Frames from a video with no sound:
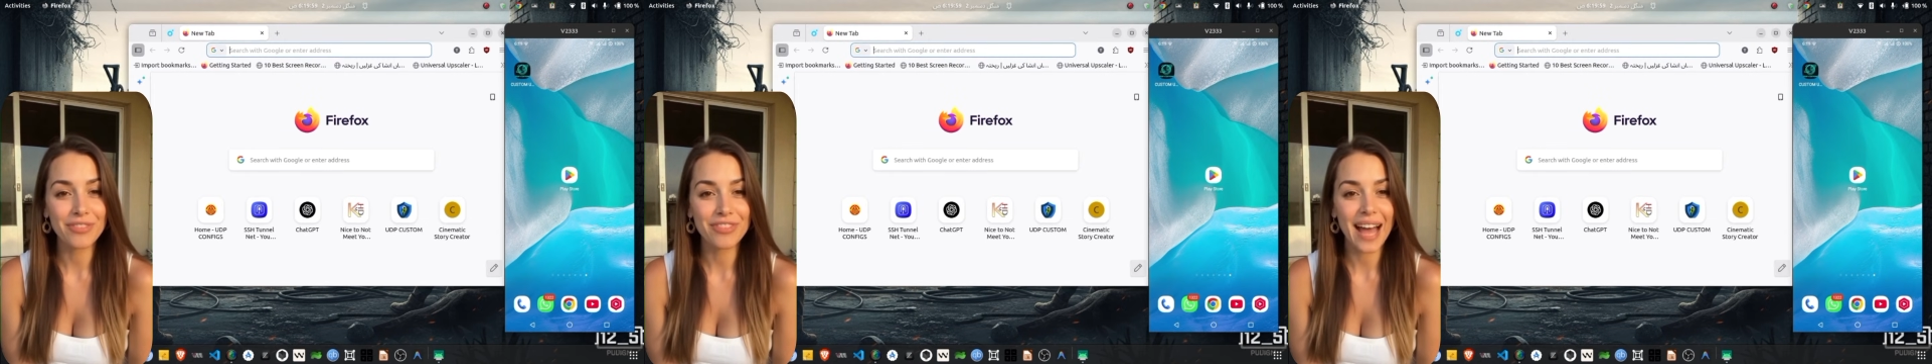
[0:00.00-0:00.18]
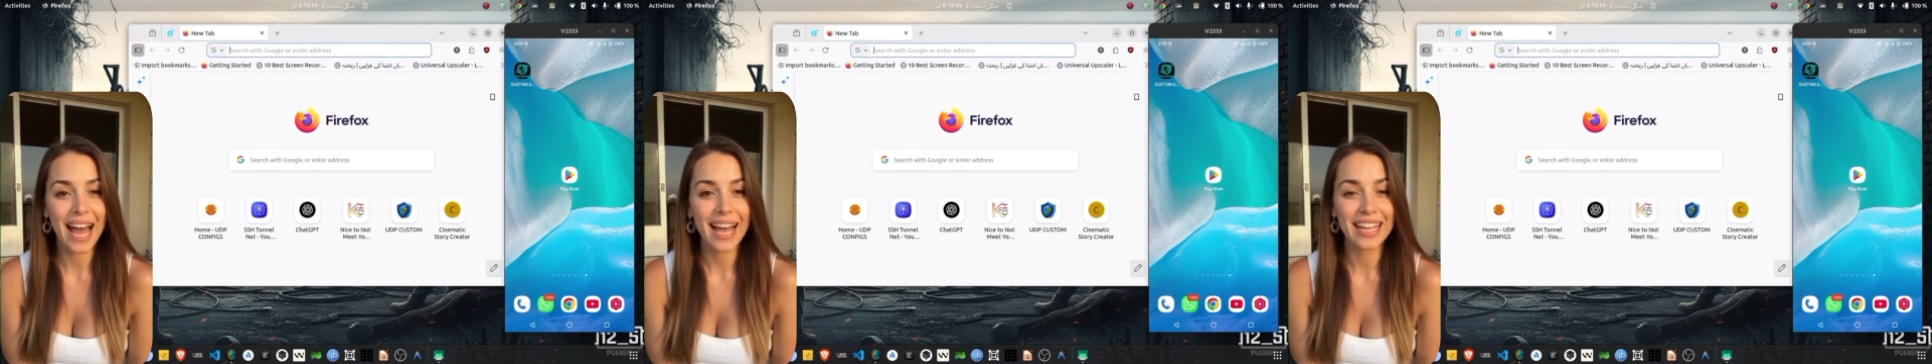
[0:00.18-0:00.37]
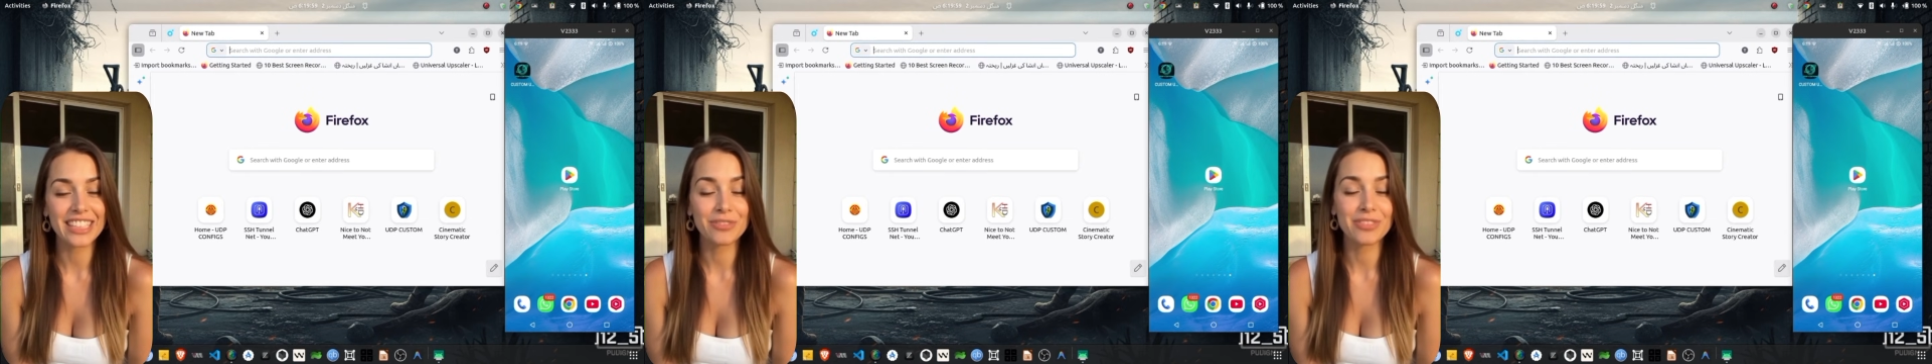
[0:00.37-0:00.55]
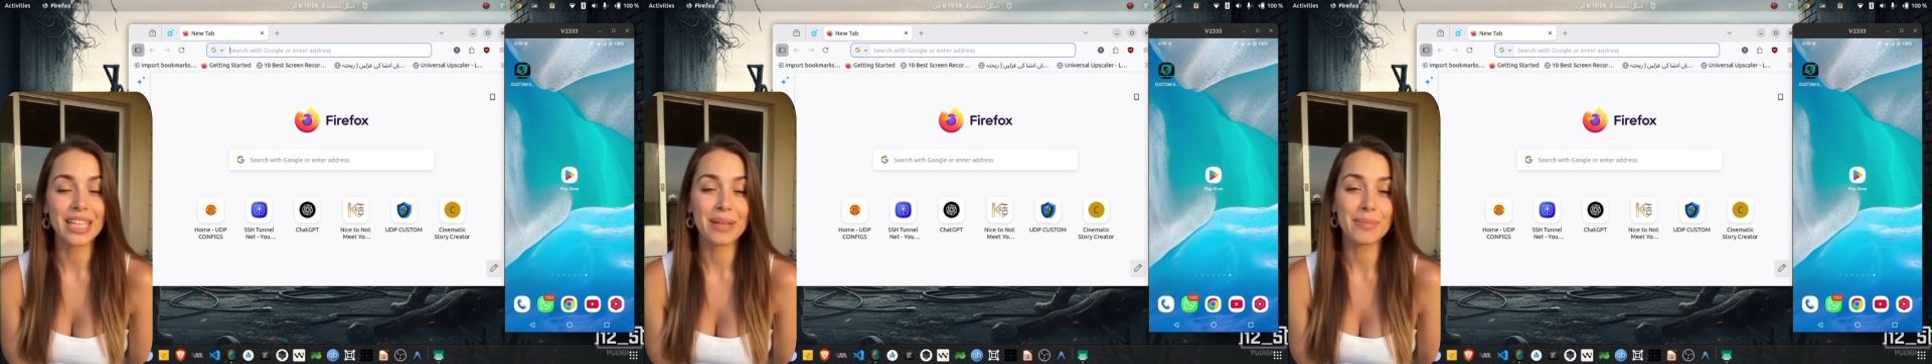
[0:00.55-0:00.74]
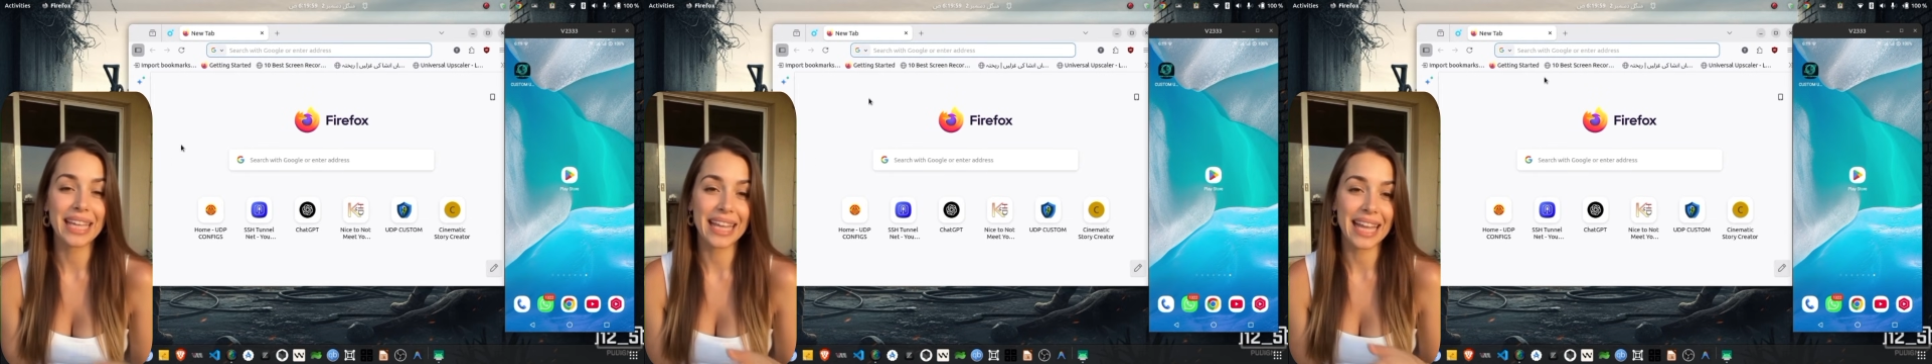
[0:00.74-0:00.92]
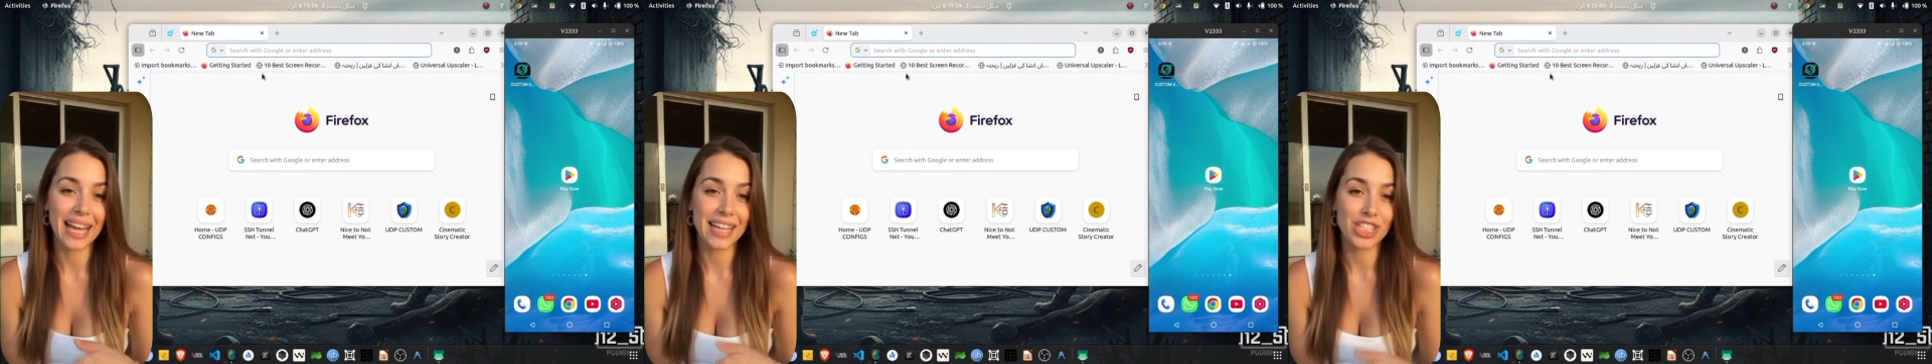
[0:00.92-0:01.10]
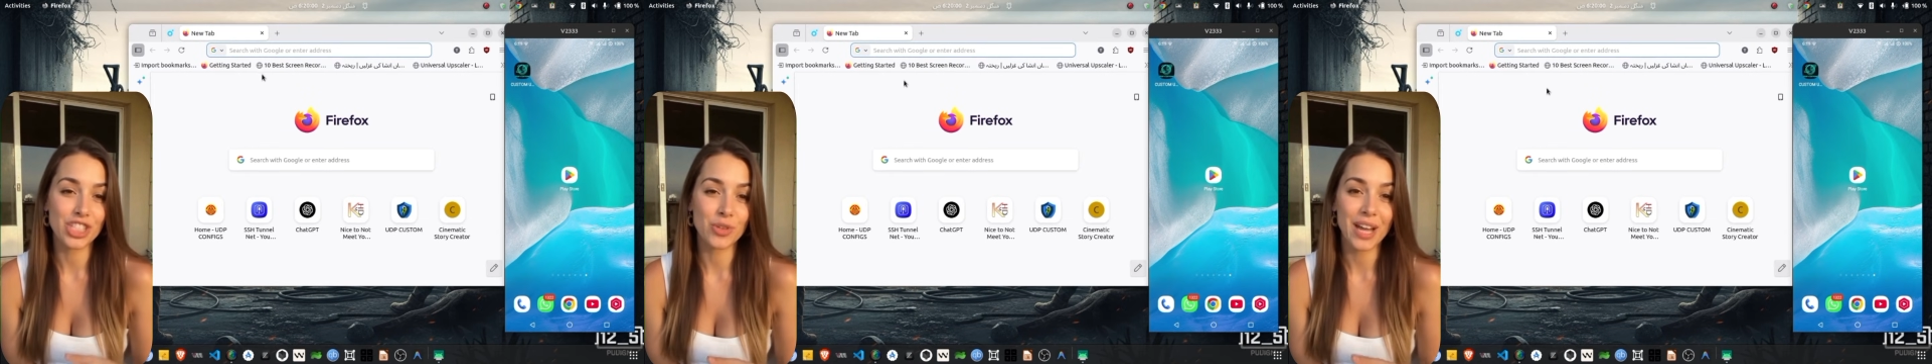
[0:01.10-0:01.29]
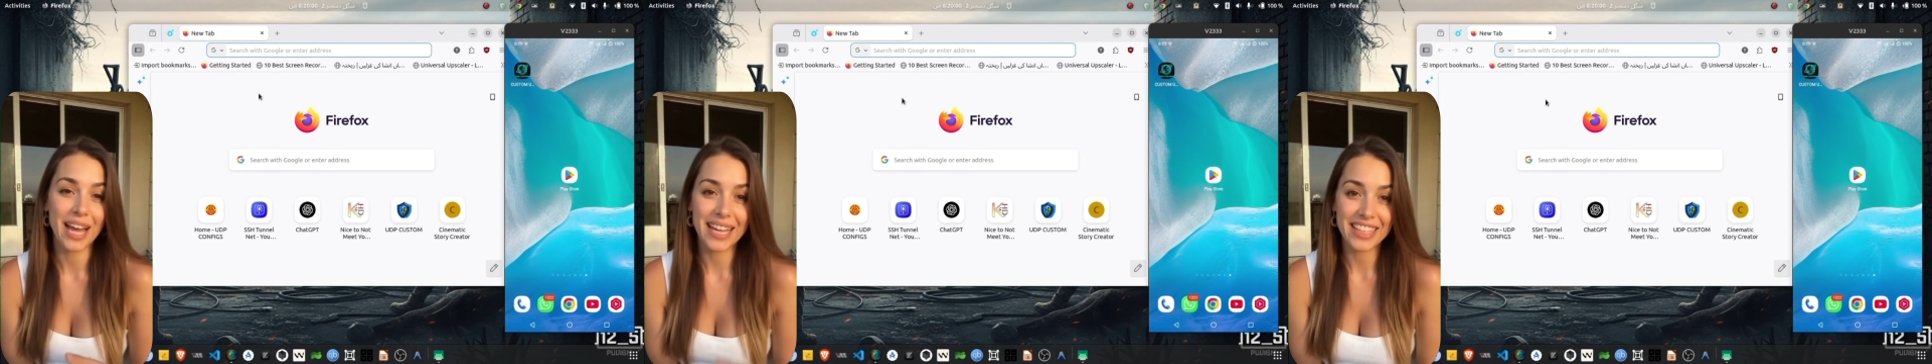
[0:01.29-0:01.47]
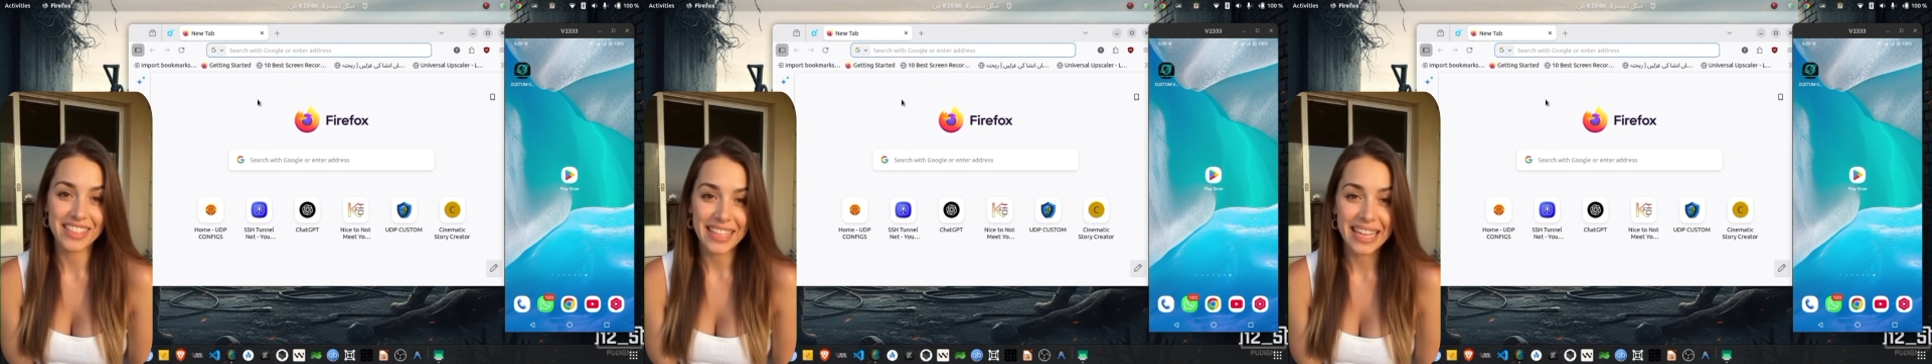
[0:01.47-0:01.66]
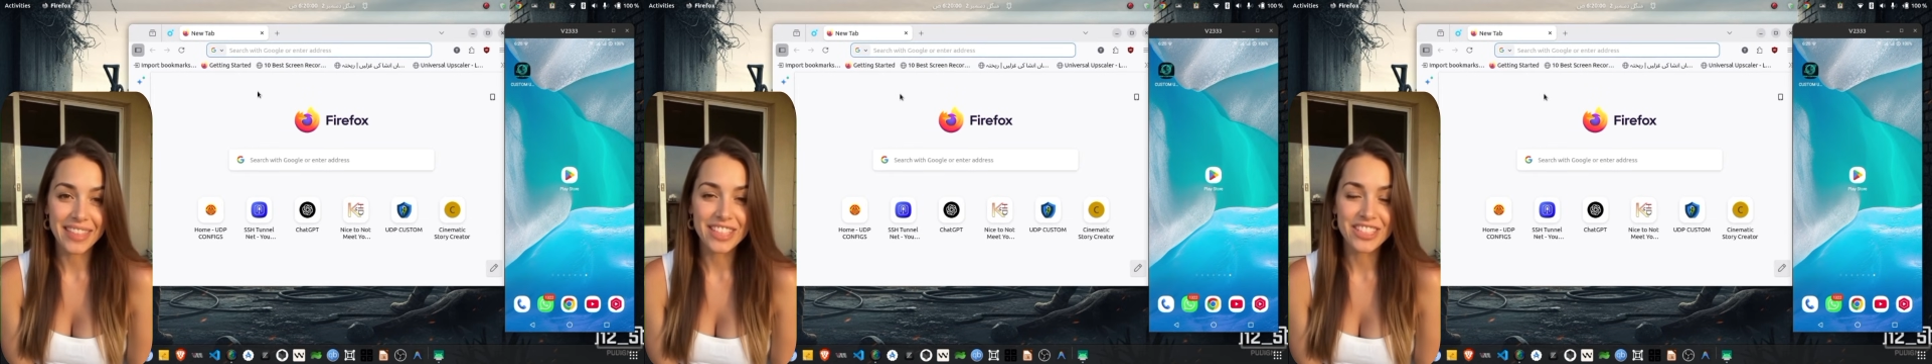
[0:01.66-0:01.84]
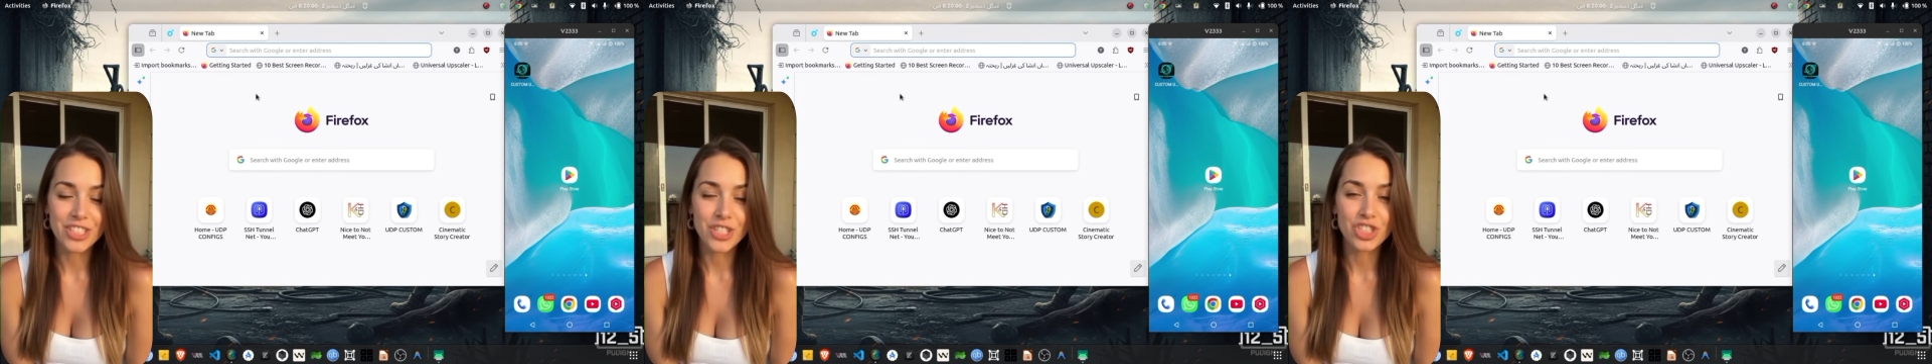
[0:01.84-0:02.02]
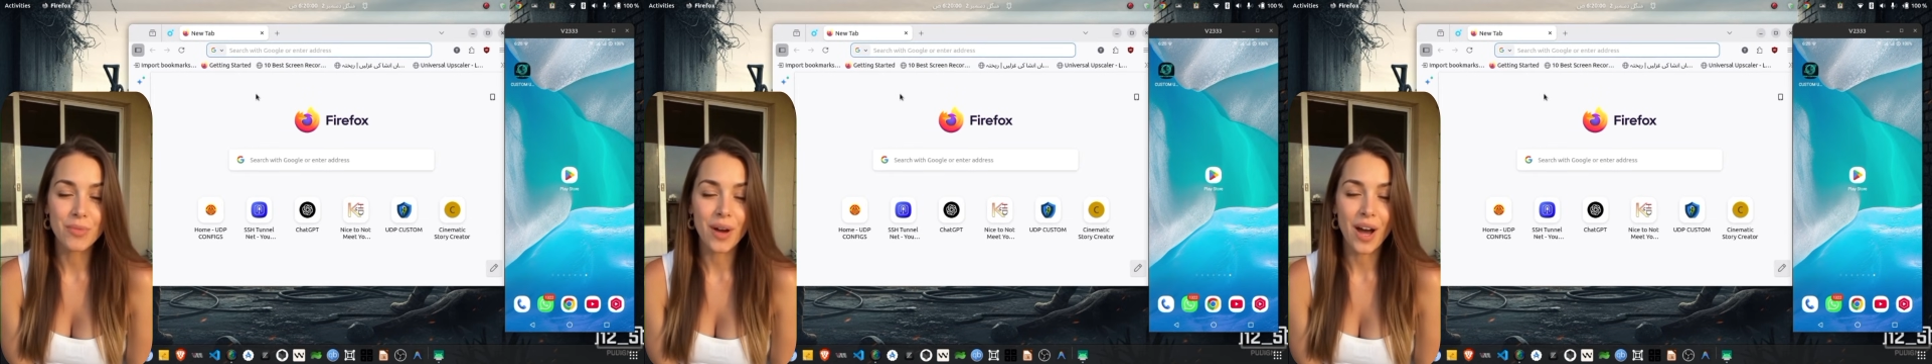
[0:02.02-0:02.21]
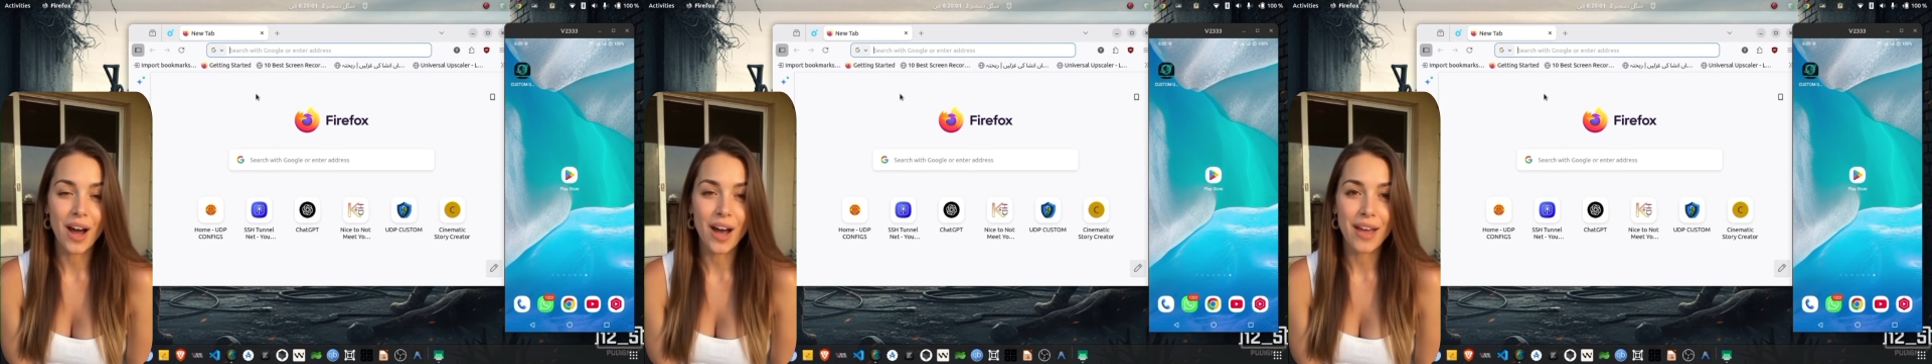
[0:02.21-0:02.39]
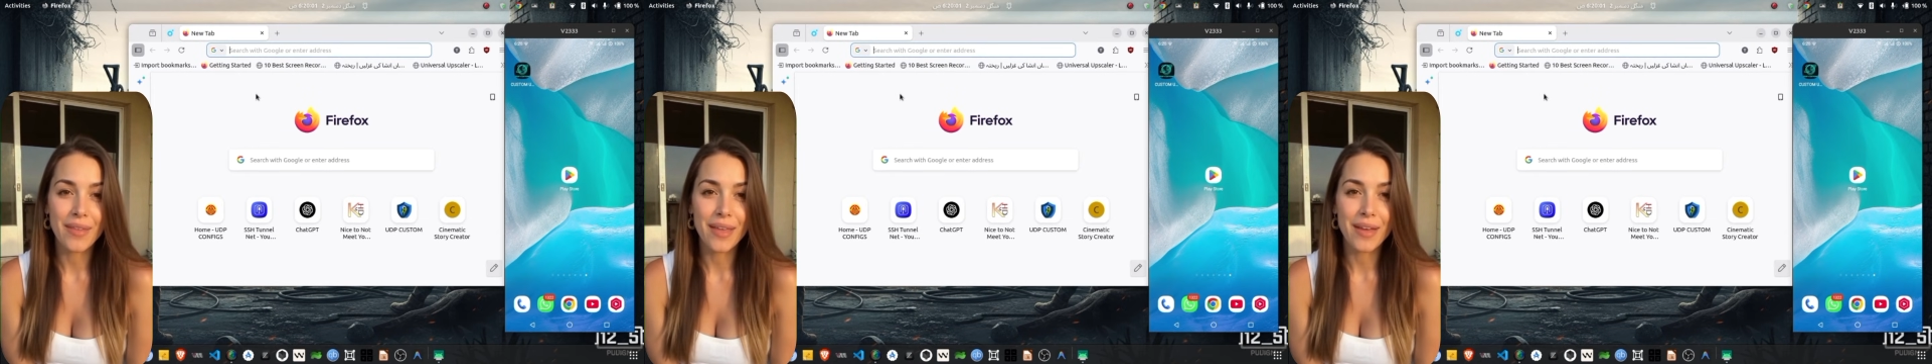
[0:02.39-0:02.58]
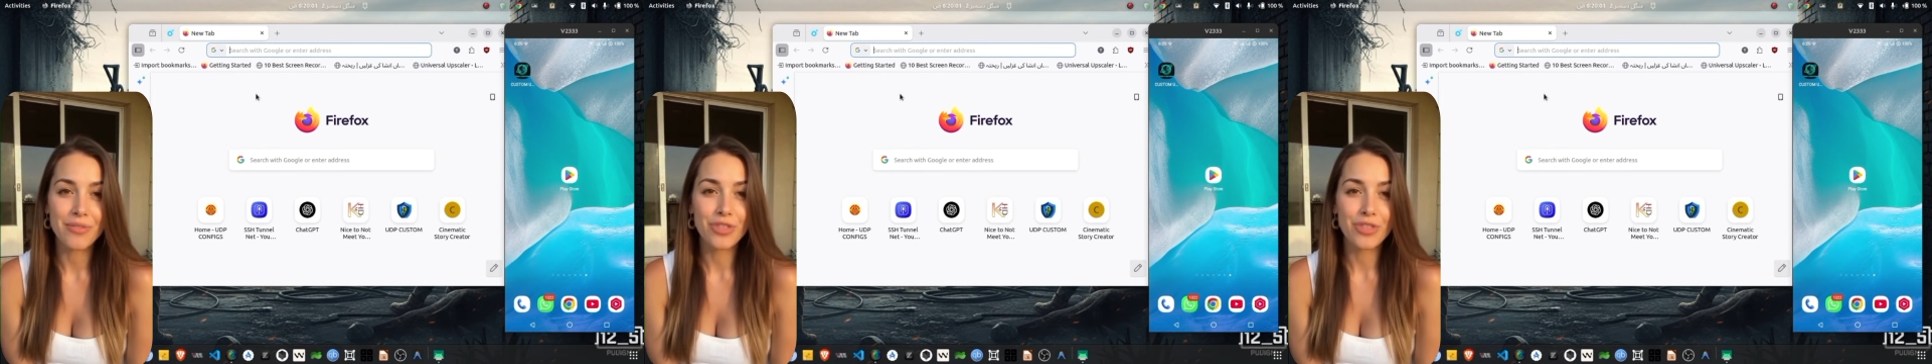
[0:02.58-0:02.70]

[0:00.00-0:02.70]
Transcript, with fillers: FastVPN US in the search bar.